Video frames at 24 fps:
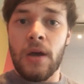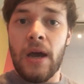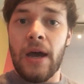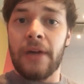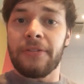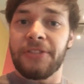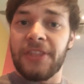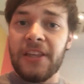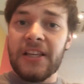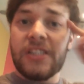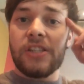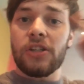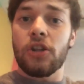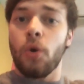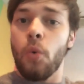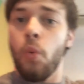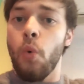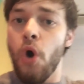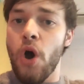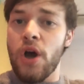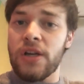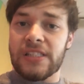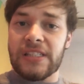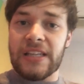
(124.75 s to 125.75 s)
It thinks of the
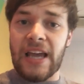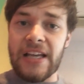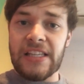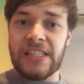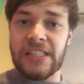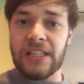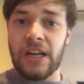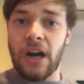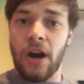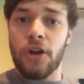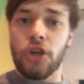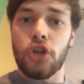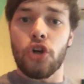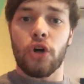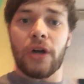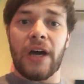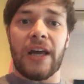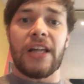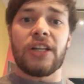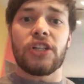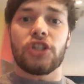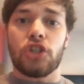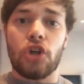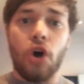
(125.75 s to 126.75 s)
worst case scenario. You're
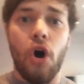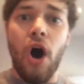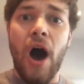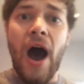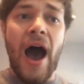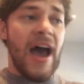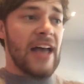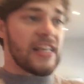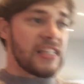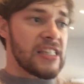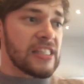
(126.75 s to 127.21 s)
going to die.